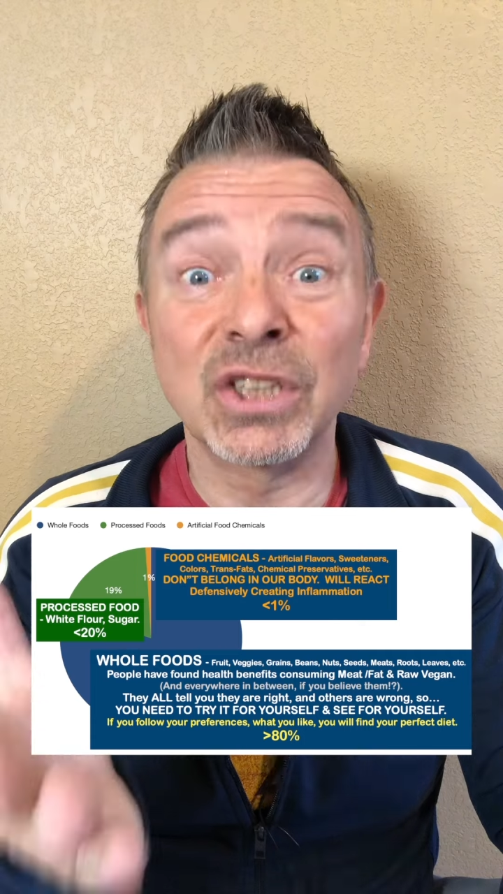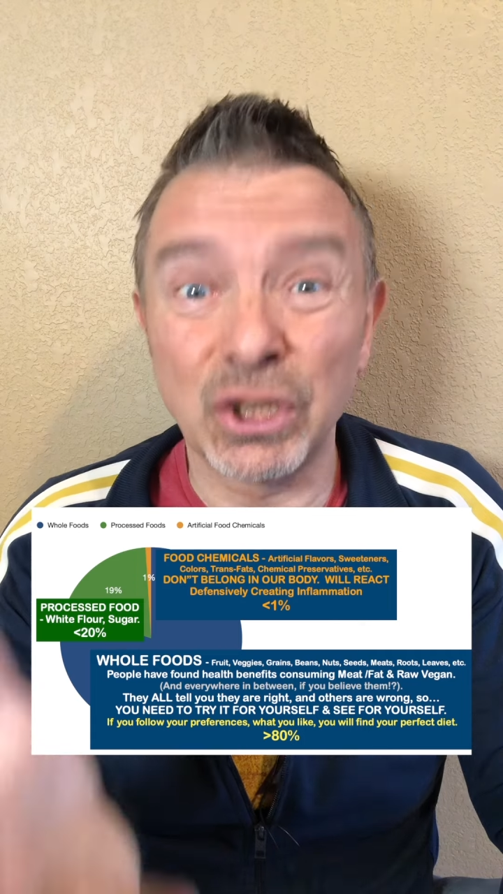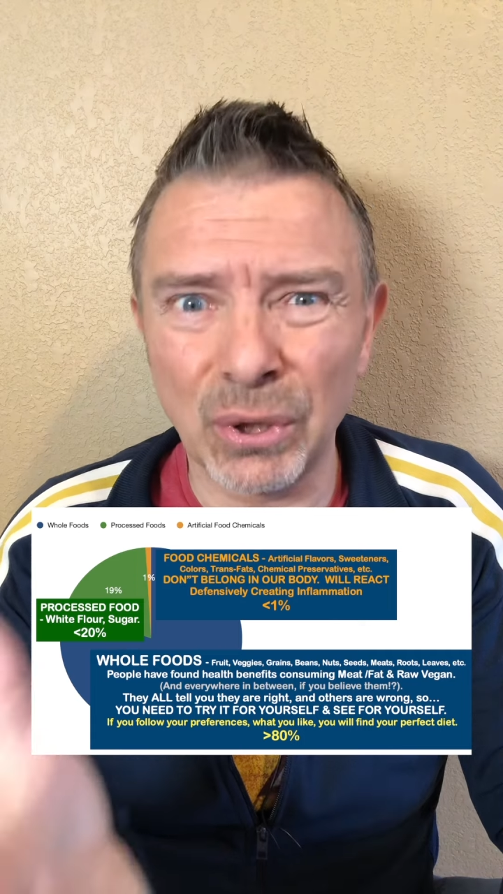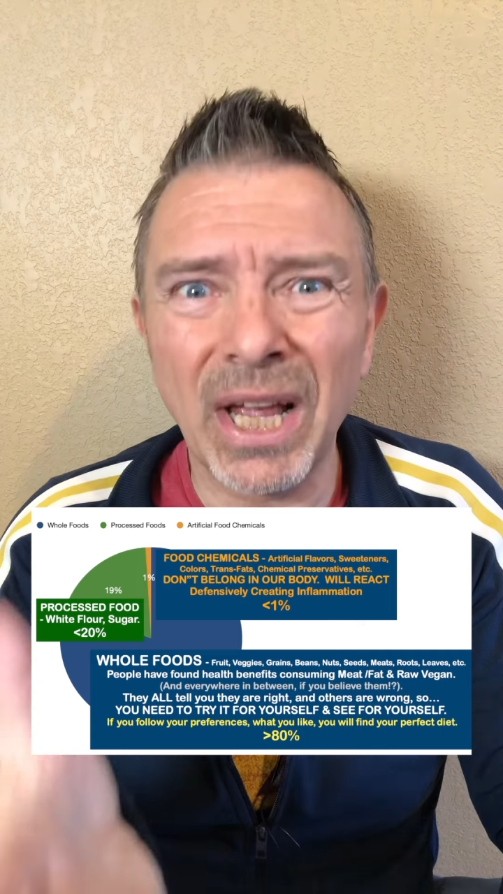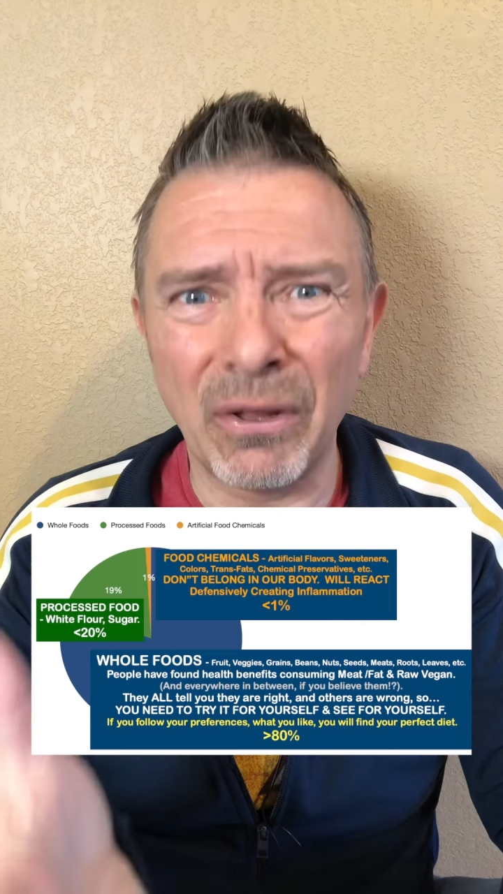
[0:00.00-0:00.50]

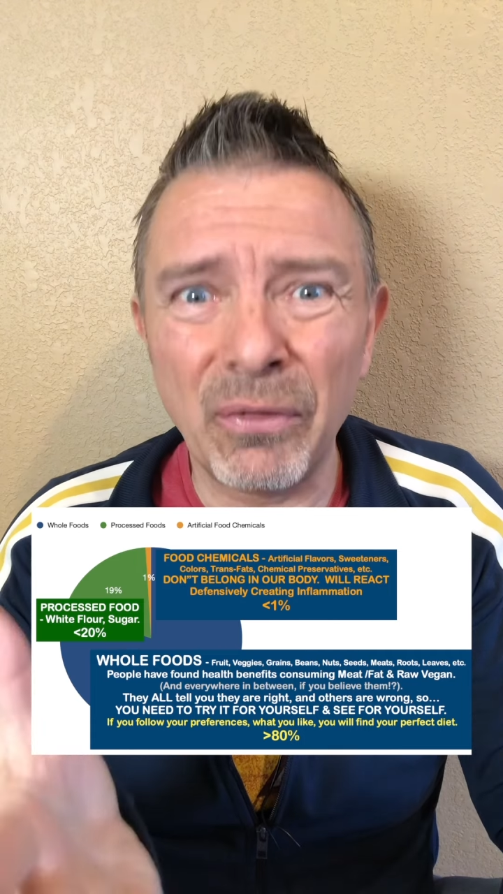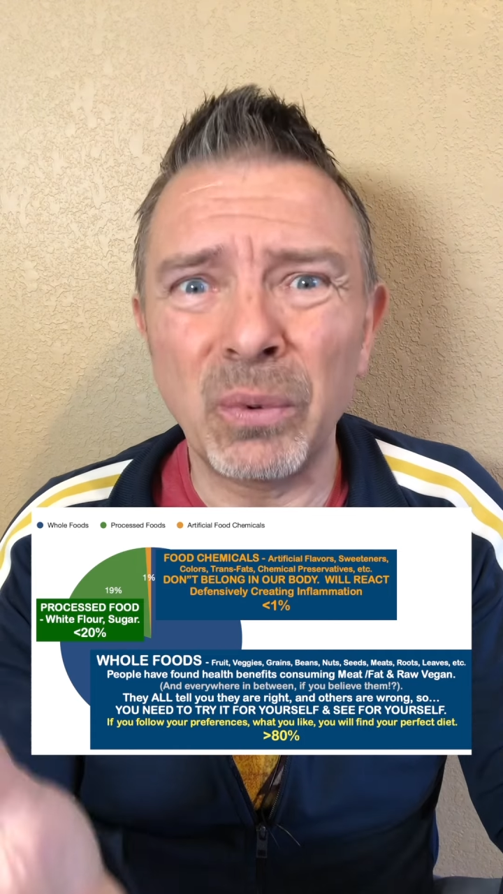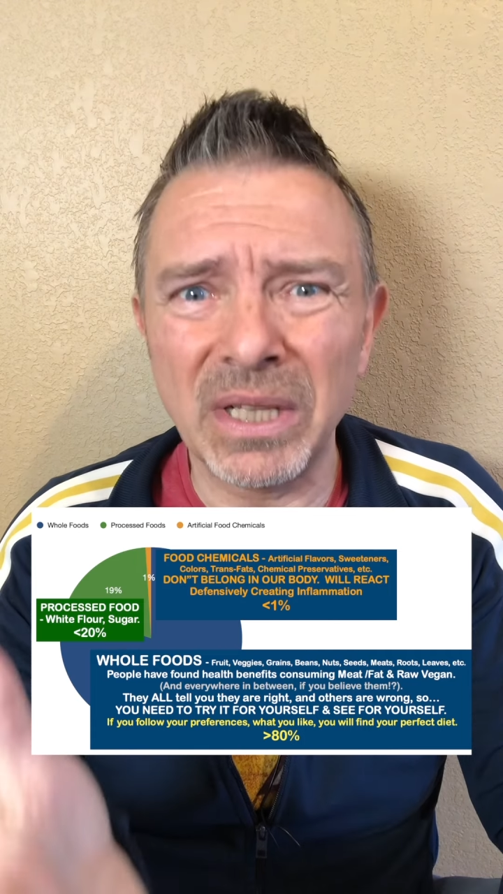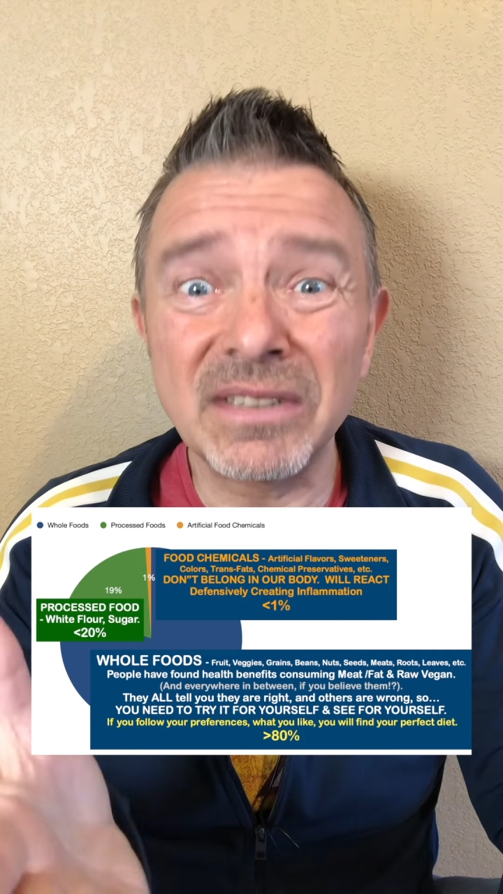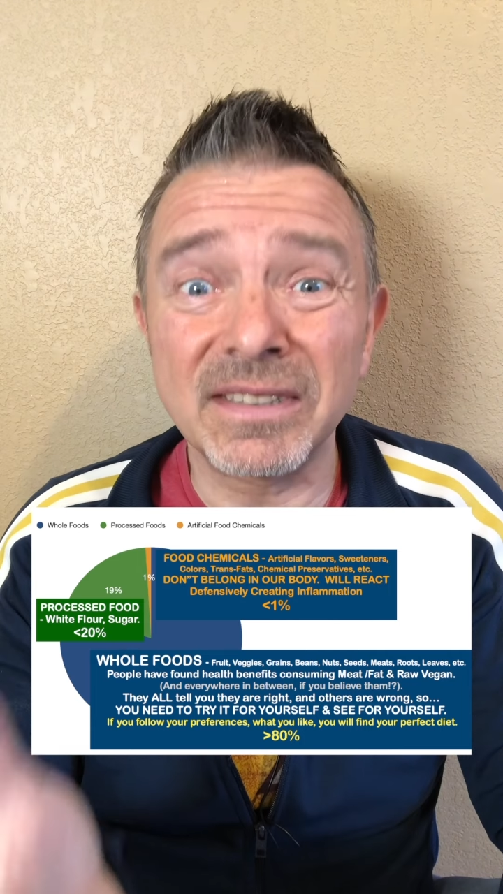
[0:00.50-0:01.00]
your health
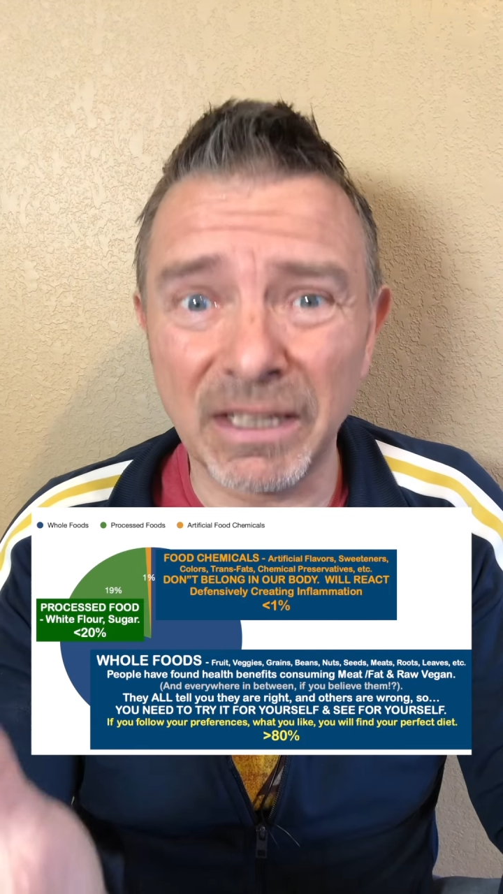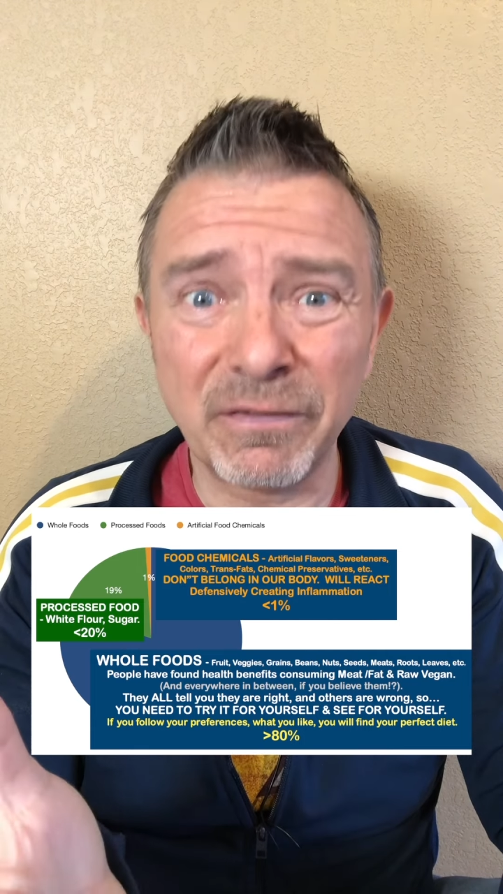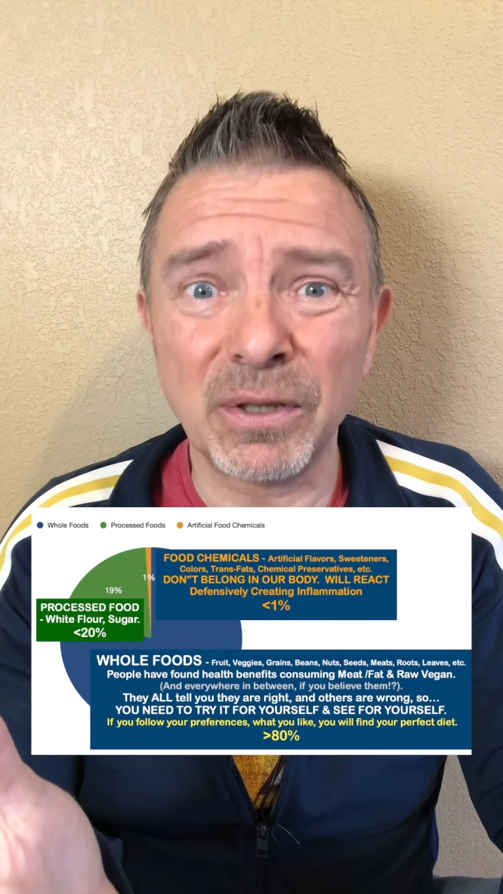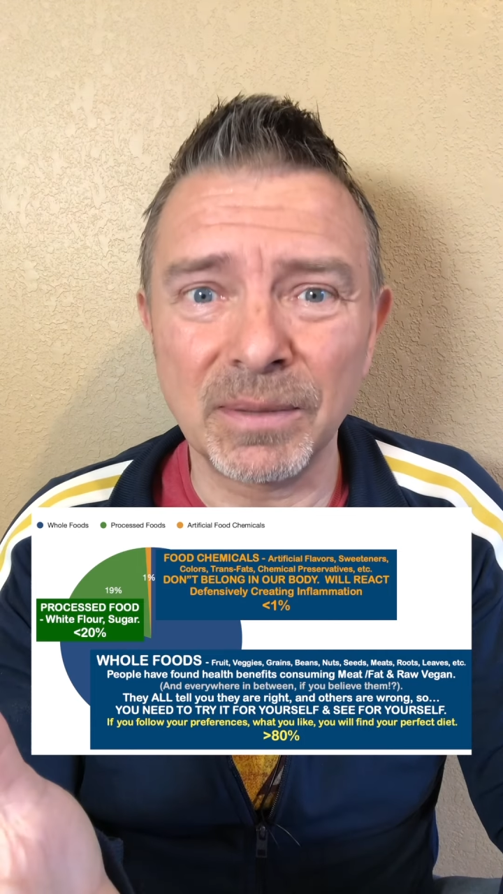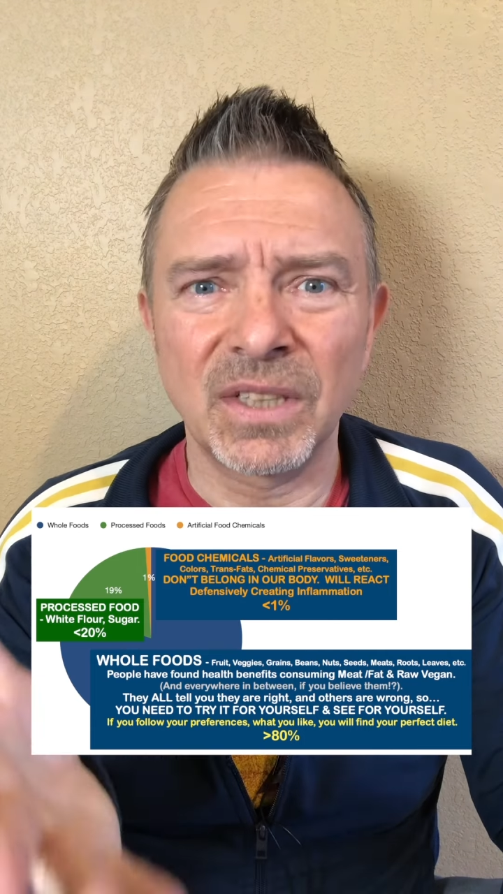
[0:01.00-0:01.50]
will
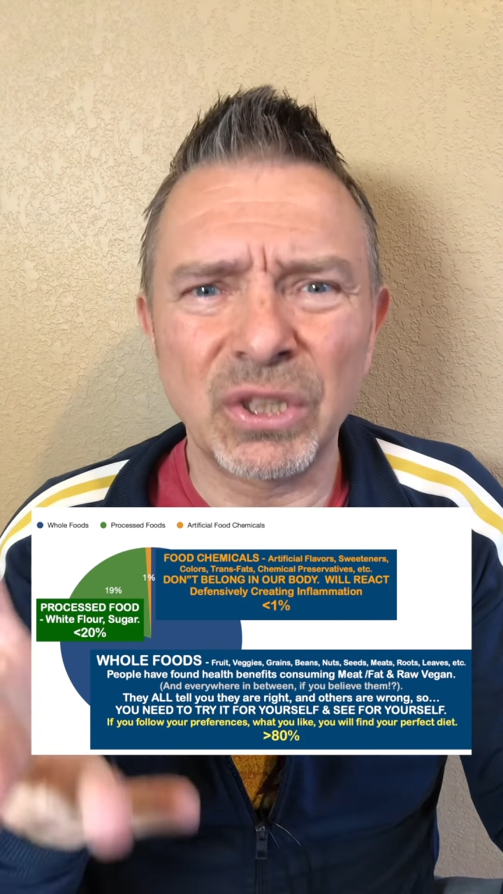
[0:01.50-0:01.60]
suffer.